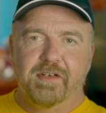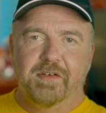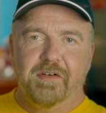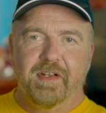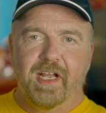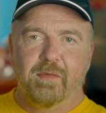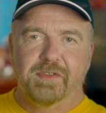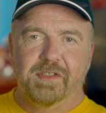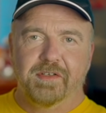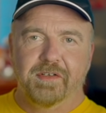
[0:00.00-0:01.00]
you're turning at will
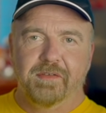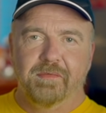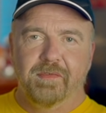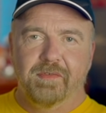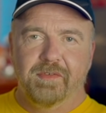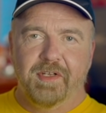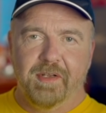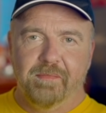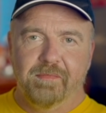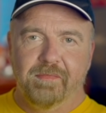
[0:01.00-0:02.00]
just turn
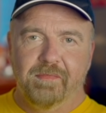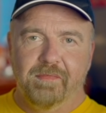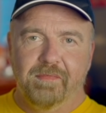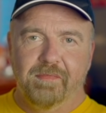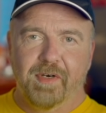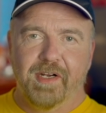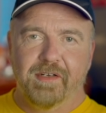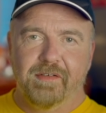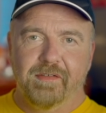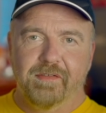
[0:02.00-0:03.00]
dim, bright,
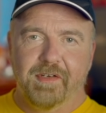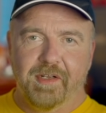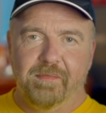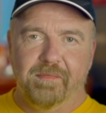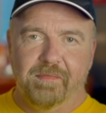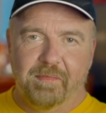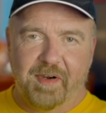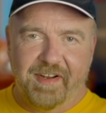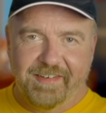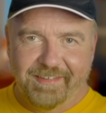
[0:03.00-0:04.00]
dim,
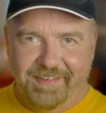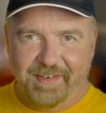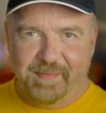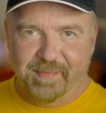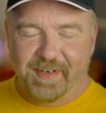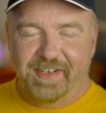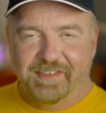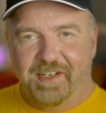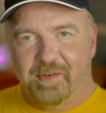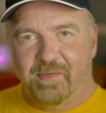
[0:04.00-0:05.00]
bright, dim, bright. It's
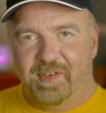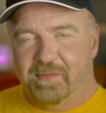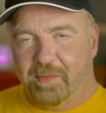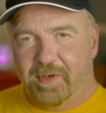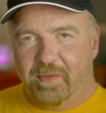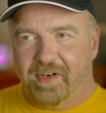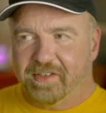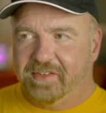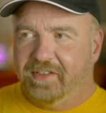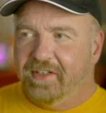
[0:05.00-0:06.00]
not real visible, but it
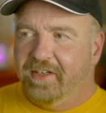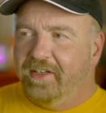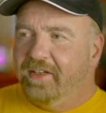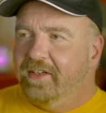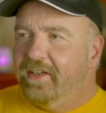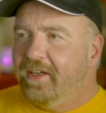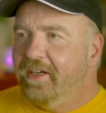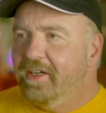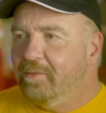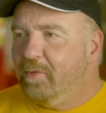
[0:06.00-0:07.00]
works.
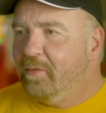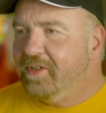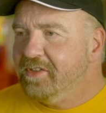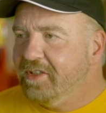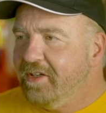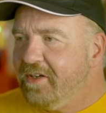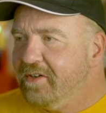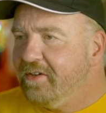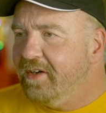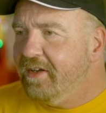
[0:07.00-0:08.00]
Um, what we see
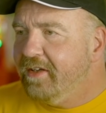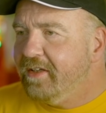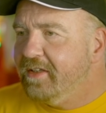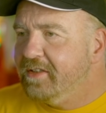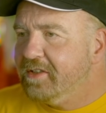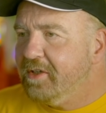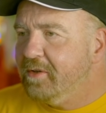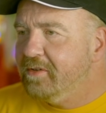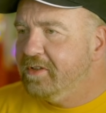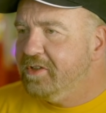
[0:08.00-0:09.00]
here is
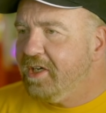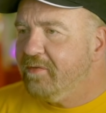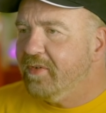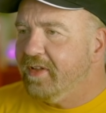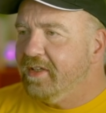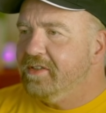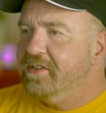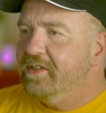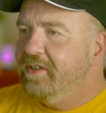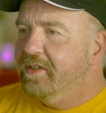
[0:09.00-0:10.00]
code to check for this
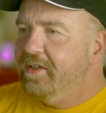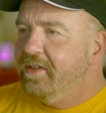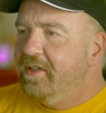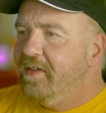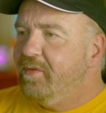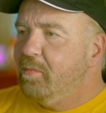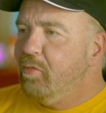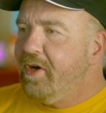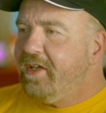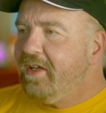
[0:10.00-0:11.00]
if your
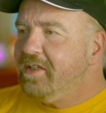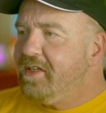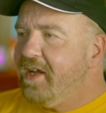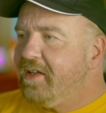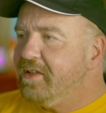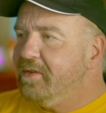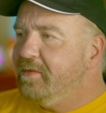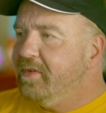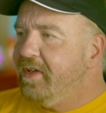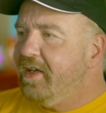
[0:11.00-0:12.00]
braking is
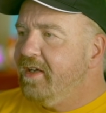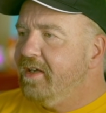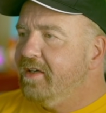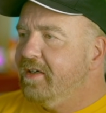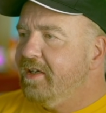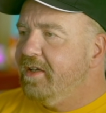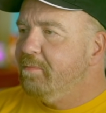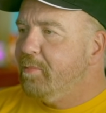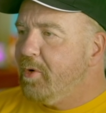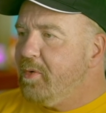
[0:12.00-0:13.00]
active and
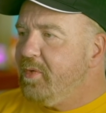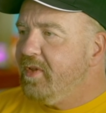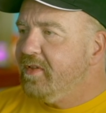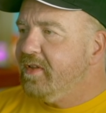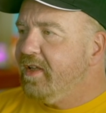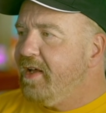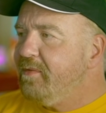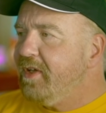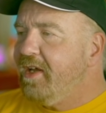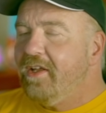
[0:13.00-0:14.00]
it, both the
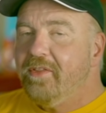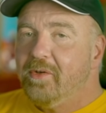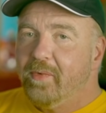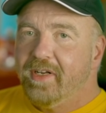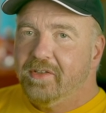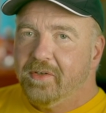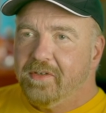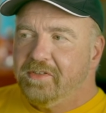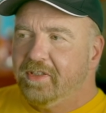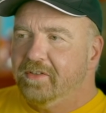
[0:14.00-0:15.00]
left and the right
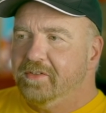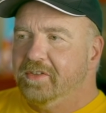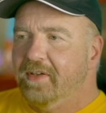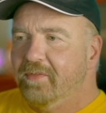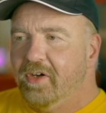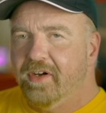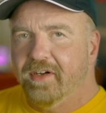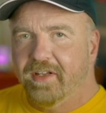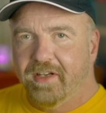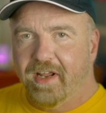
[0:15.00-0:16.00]
turn signals have
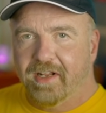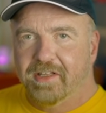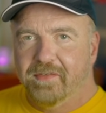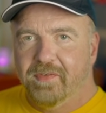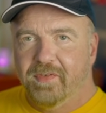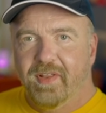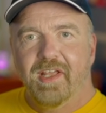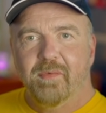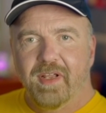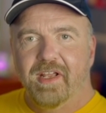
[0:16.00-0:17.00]
gone inactive,
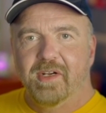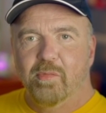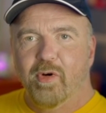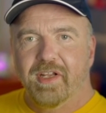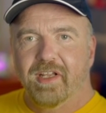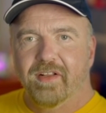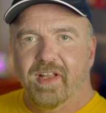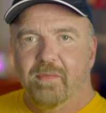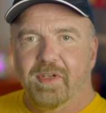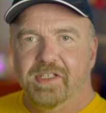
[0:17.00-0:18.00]
then we end braking.
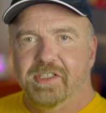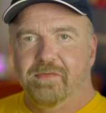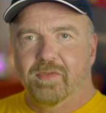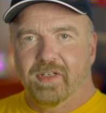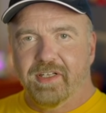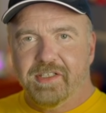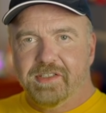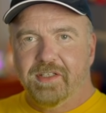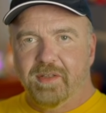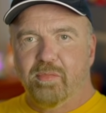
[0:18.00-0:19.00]
That means you've
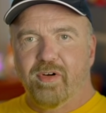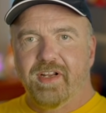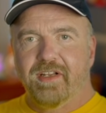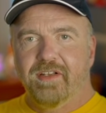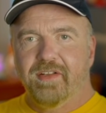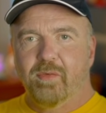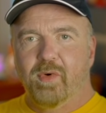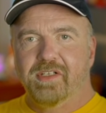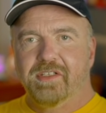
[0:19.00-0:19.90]
released the brake that was